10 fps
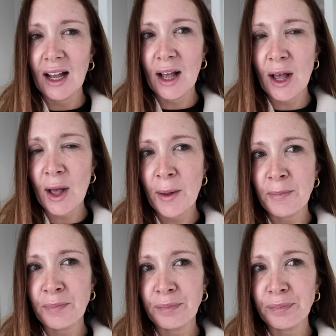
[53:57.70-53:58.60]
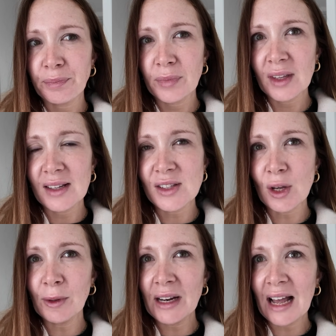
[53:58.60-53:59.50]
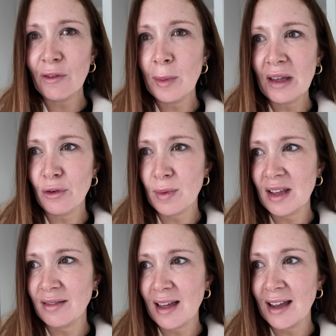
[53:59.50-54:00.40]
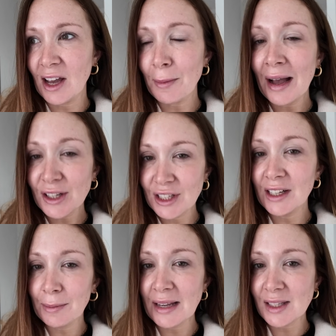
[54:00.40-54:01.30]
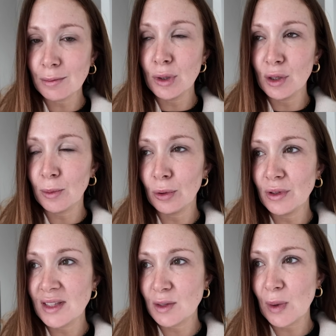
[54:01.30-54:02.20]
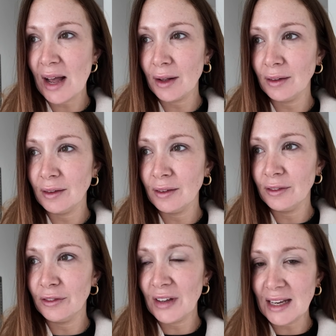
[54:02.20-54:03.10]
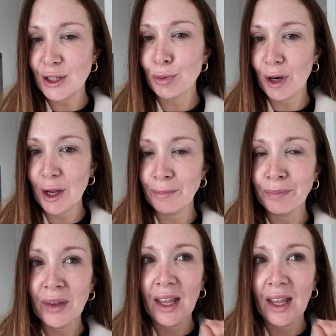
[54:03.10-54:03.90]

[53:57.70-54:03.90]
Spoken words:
So I'm going to have a bit of a rethink. I'm actually going to make some mood boards as well for each room